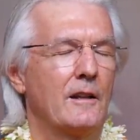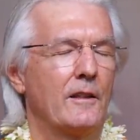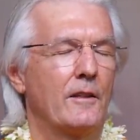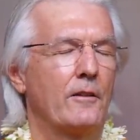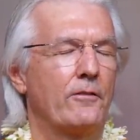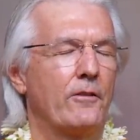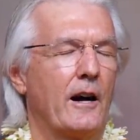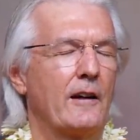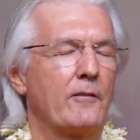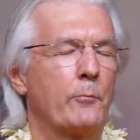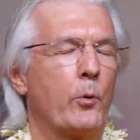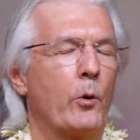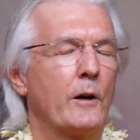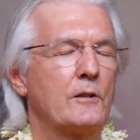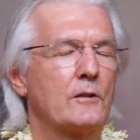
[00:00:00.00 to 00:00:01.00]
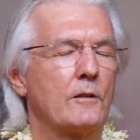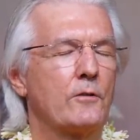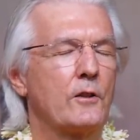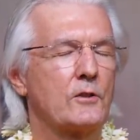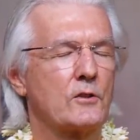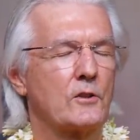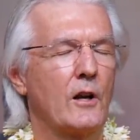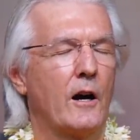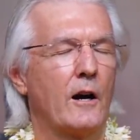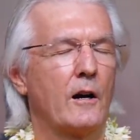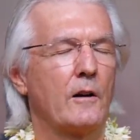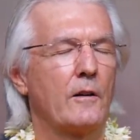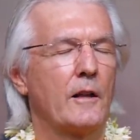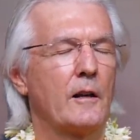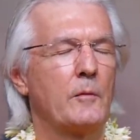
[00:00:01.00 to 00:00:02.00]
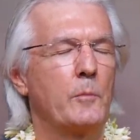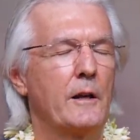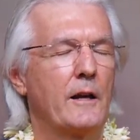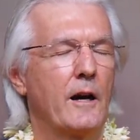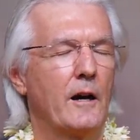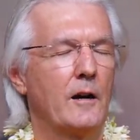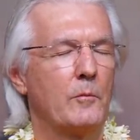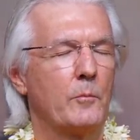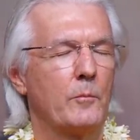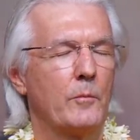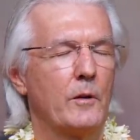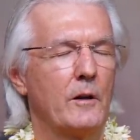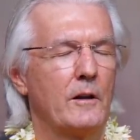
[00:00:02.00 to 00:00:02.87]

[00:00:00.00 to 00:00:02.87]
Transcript: The five points of the star then become